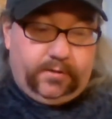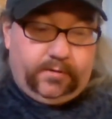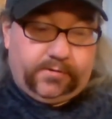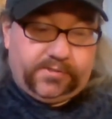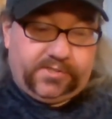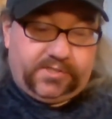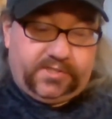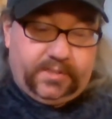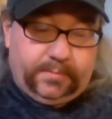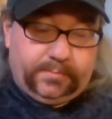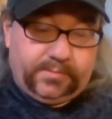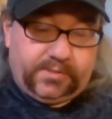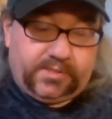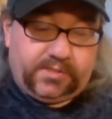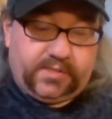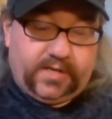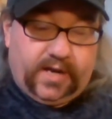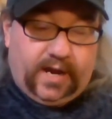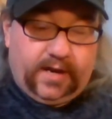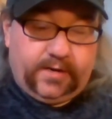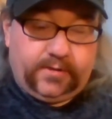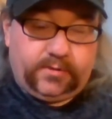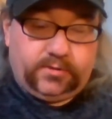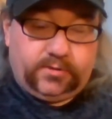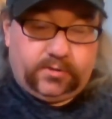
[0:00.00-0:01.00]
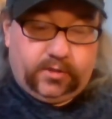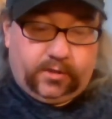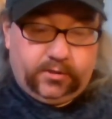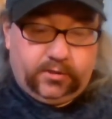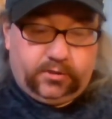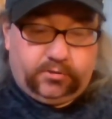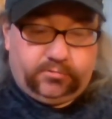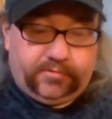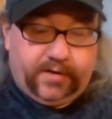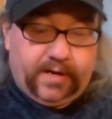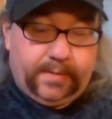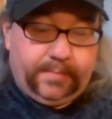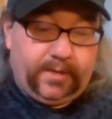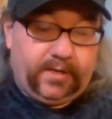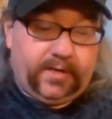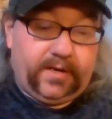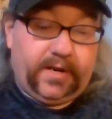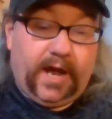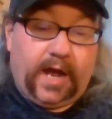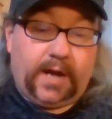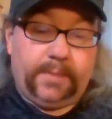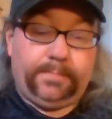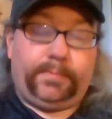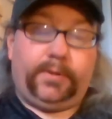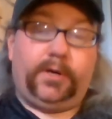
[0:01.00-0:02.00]
There's Tim Scott, Doug Drabek,
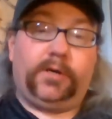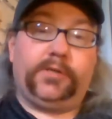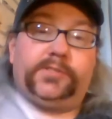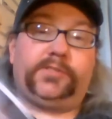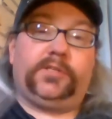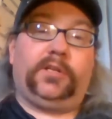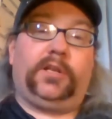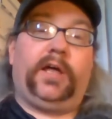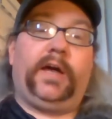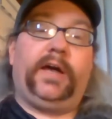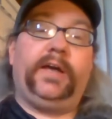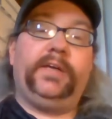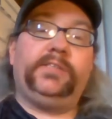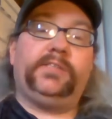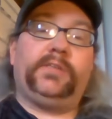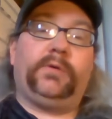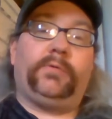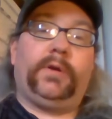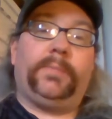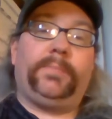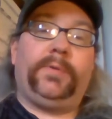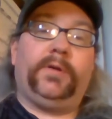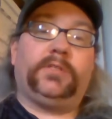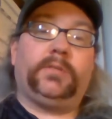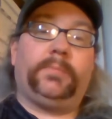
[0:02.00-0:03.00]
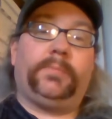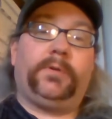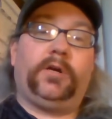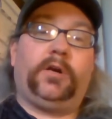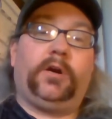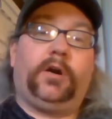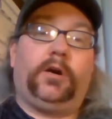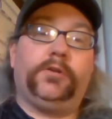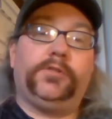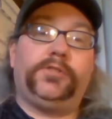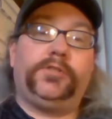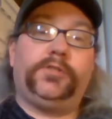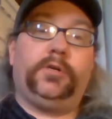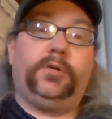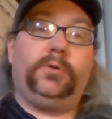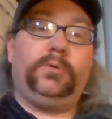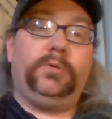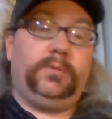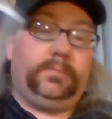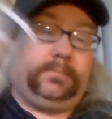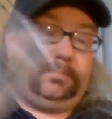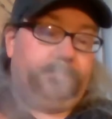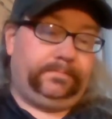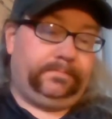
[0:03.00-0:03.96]
not personalized. That one I picked up at a card show.